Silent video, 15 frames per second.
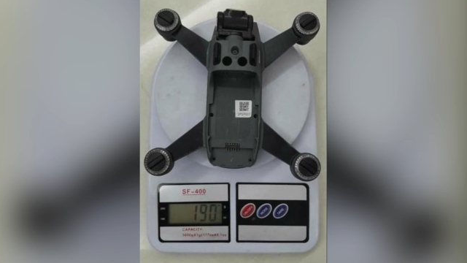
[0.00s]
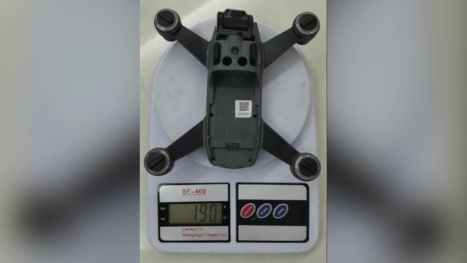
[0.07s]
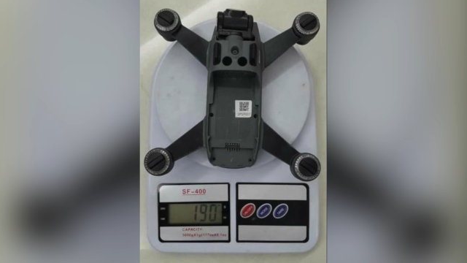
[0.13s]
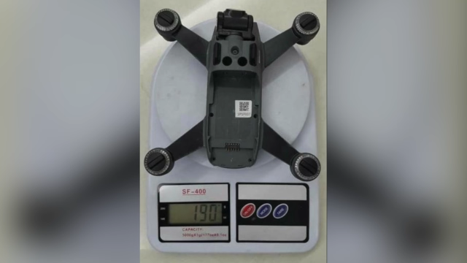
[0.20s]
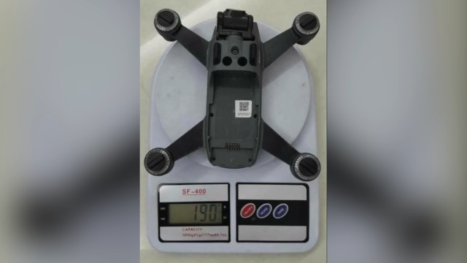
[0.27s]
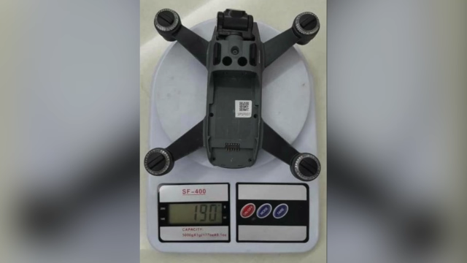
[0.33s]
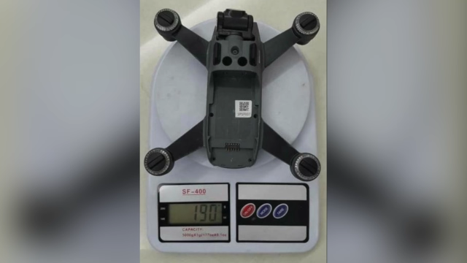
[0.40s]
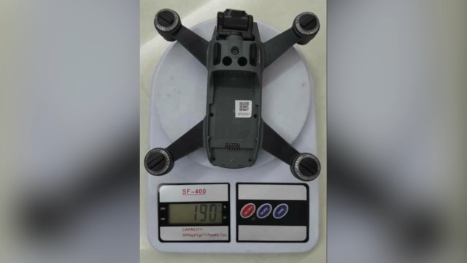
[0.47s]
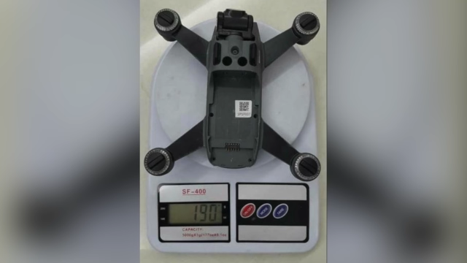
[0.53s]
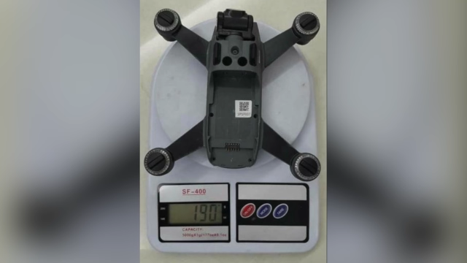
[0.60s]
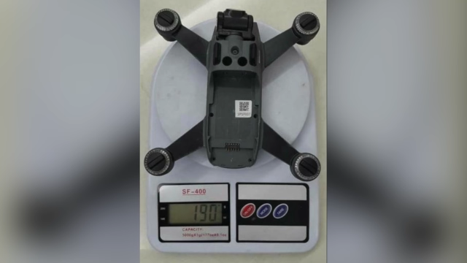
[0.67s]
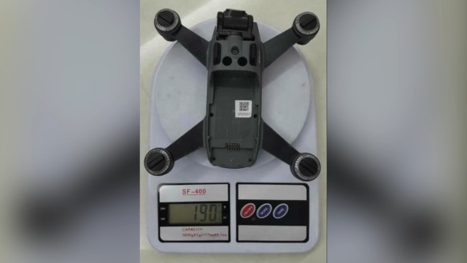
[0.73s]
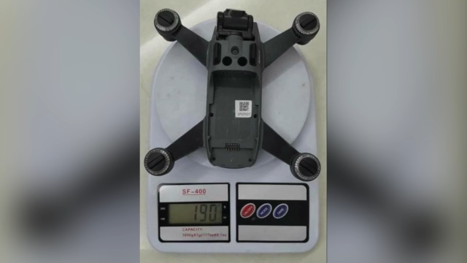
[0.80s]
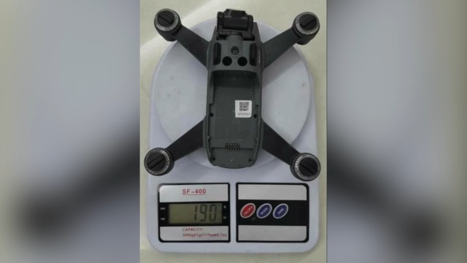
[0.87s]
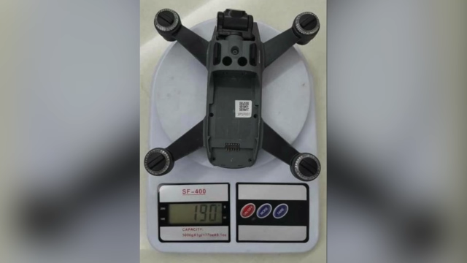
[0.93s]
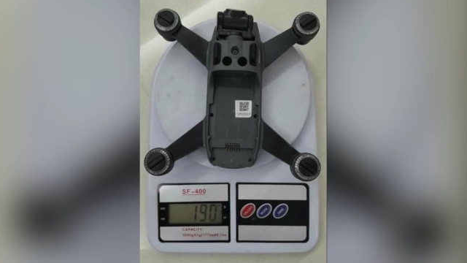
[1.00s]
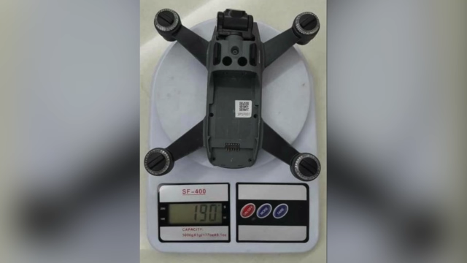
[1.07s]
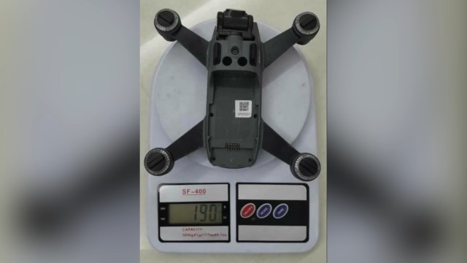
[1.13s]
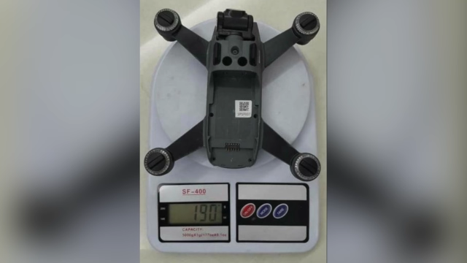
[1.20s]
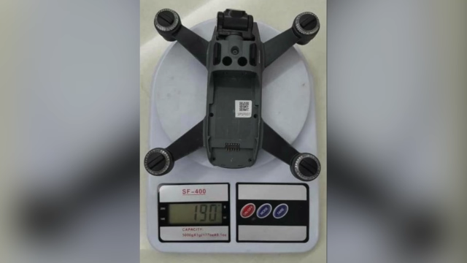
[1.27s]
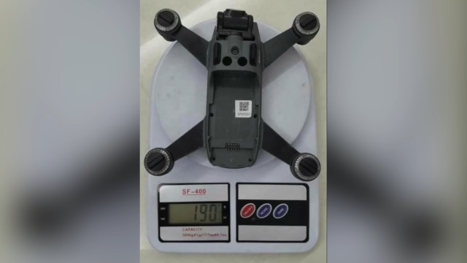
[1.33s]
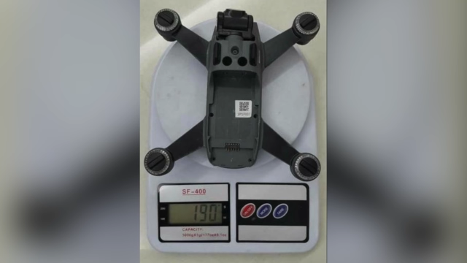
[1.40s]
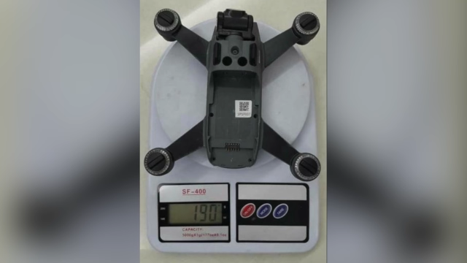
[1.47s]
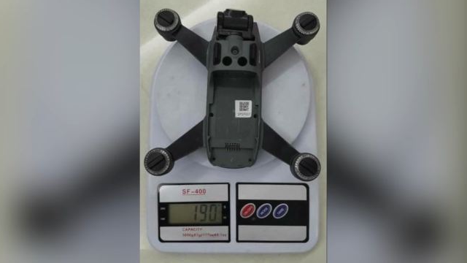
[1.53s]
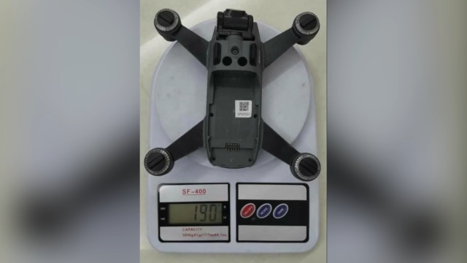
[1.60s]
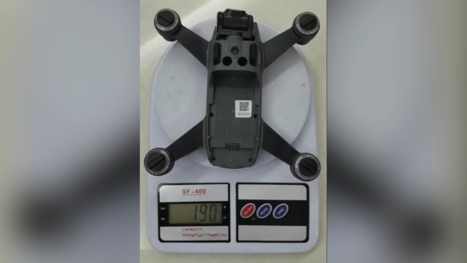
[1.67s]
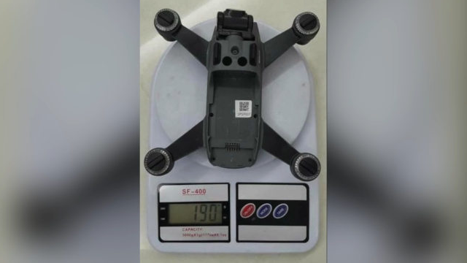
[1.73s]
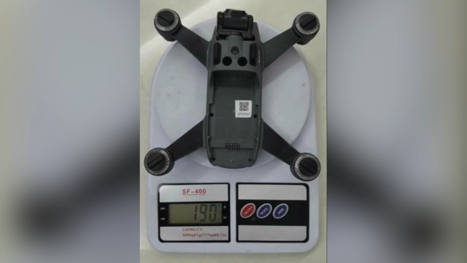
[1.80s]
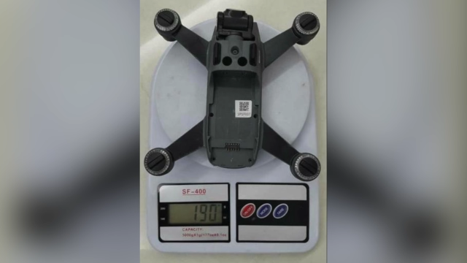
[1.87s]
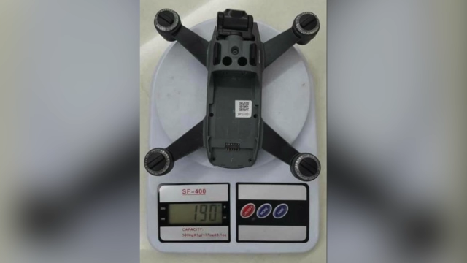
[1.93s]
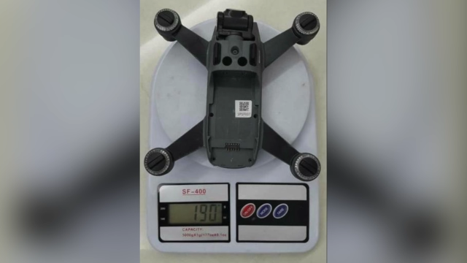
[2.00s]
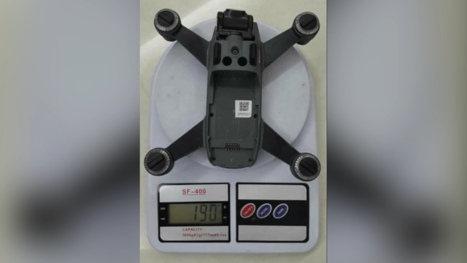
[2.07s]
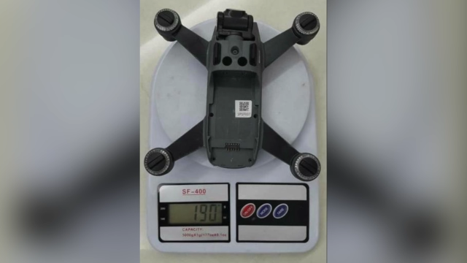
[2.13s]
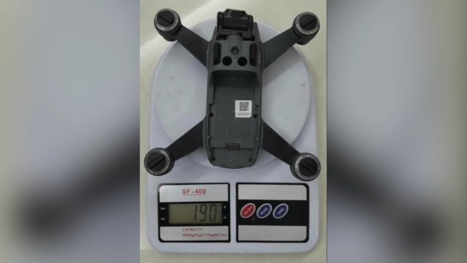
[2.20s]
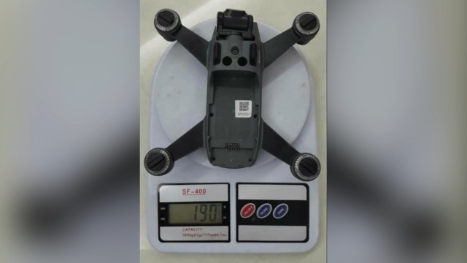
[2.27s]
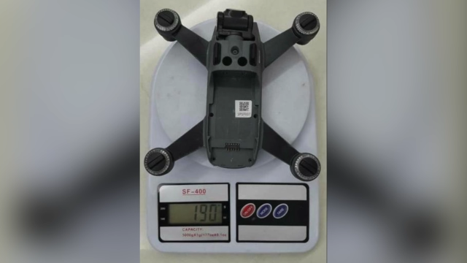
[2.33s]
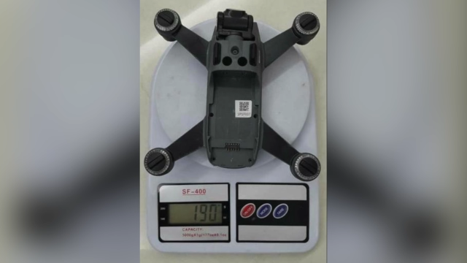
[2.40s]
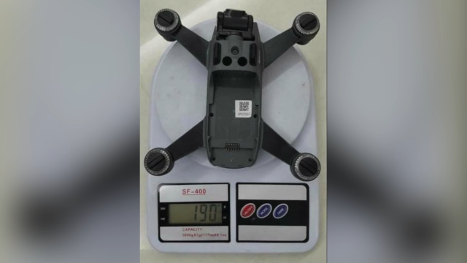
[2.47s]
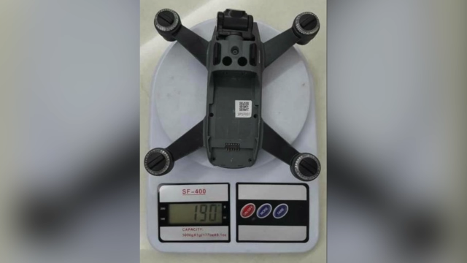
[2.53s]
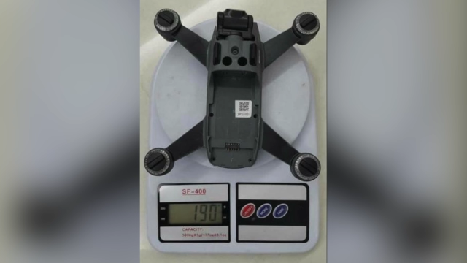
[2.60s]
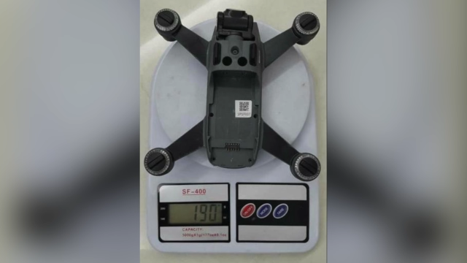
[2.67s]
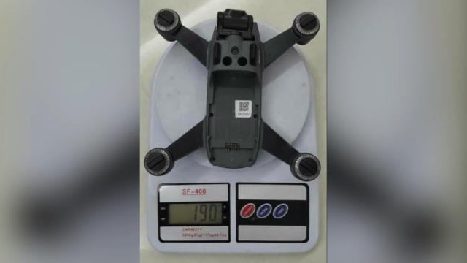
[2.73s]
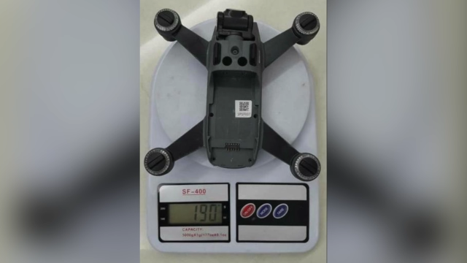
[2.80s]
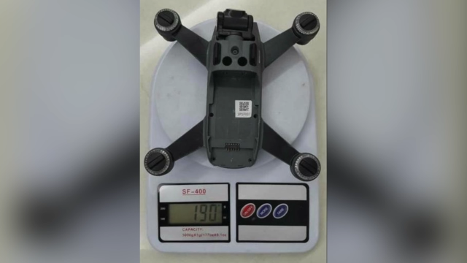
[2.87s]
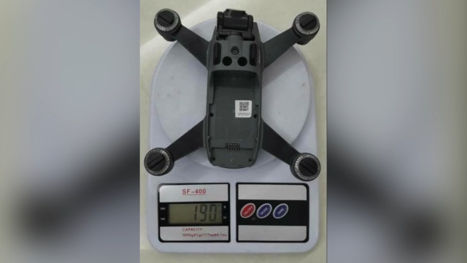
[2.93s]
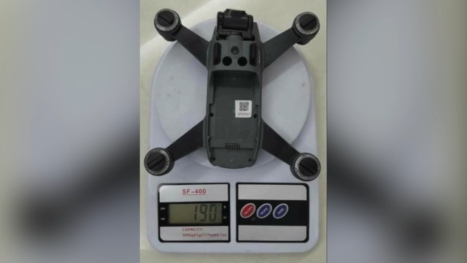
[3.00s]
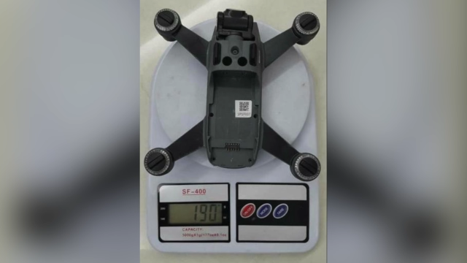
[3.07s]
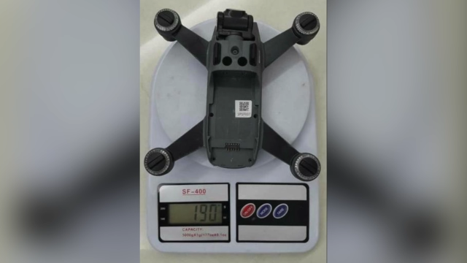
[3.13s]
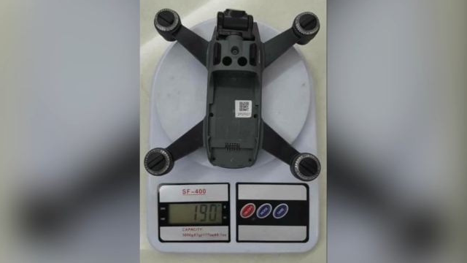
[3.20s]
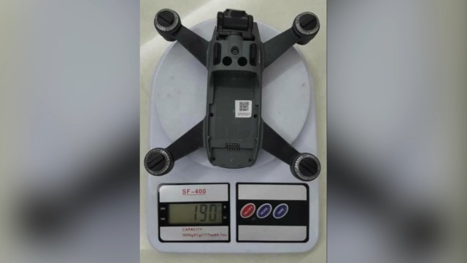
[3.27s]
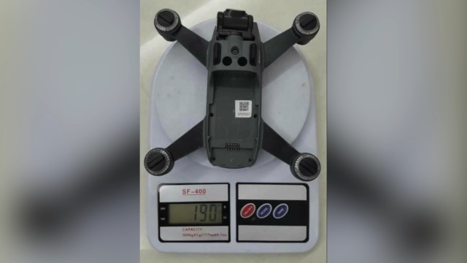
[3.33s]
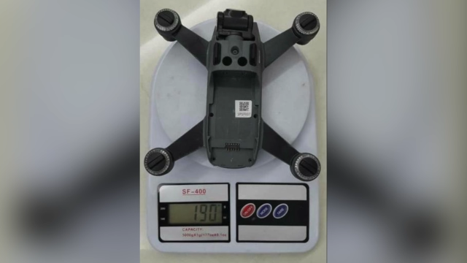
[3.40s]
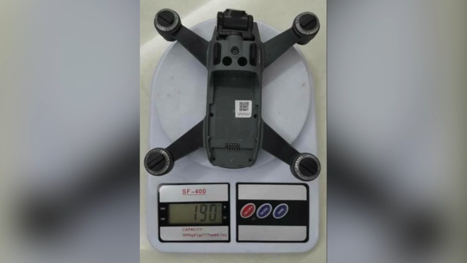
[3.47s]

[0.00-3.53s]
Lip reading: Nobody's mouth can be seen.